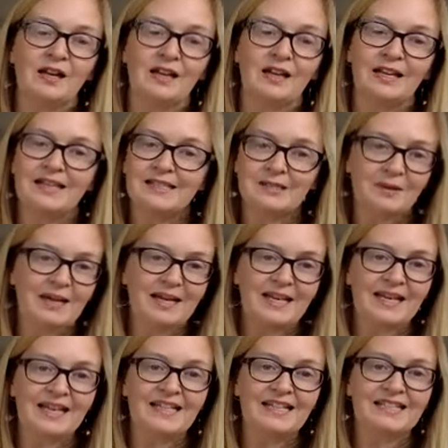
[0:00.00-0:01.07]
an easy way to
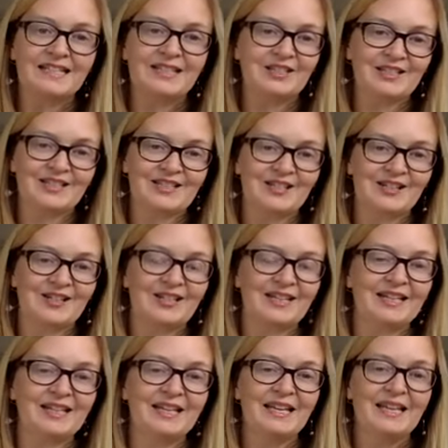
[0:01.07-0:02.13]
get dinner
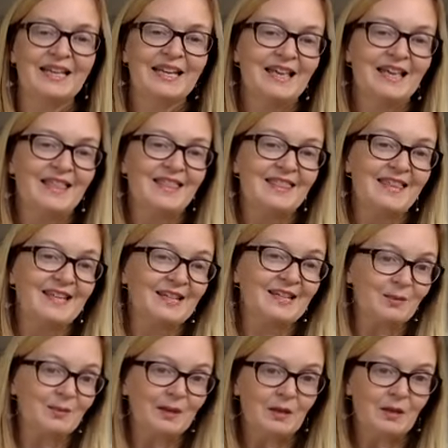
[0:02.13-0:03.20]
started. They talk
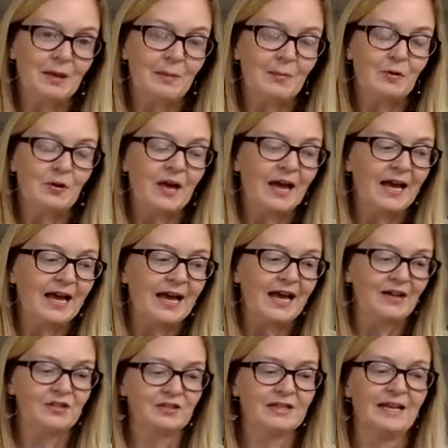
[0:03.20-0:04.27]
about the popcorn. I
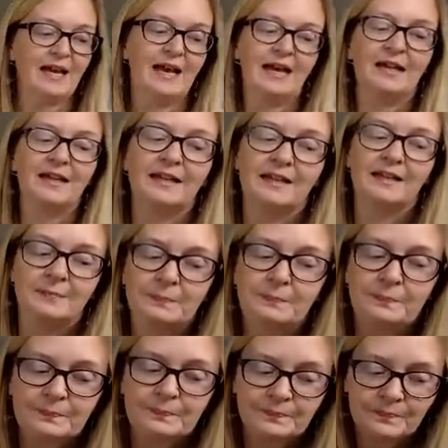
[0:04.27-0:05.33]
actually added in,
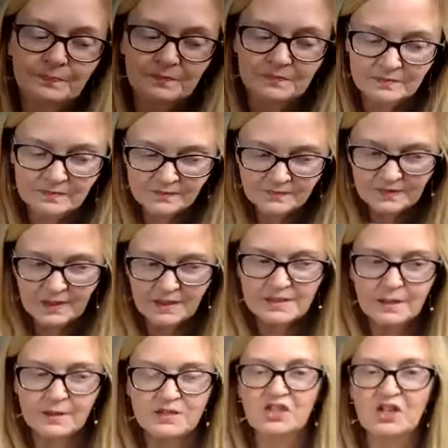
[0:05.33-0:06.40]
it's
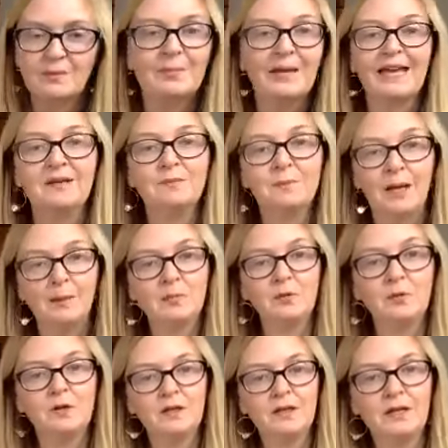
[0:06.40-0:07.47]
a champagne
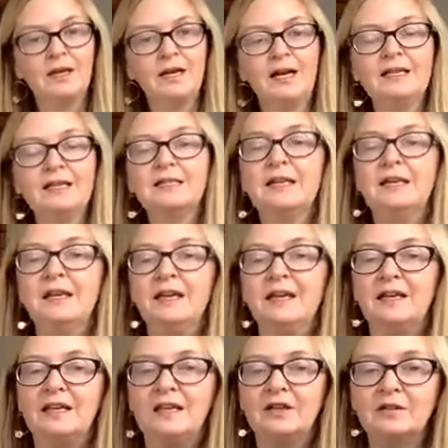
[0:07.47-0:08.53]
popcorn that I got
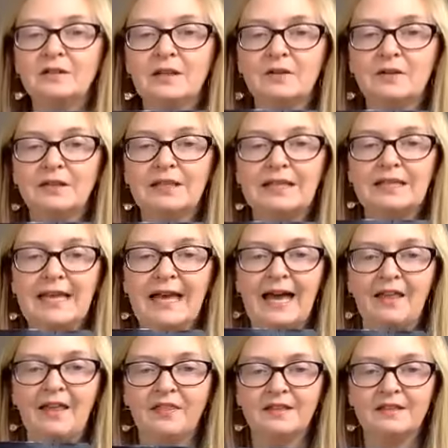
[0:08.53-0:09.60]
here locally in
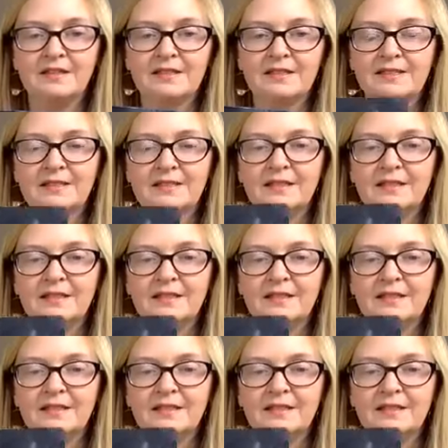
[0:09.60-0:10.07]
Athens.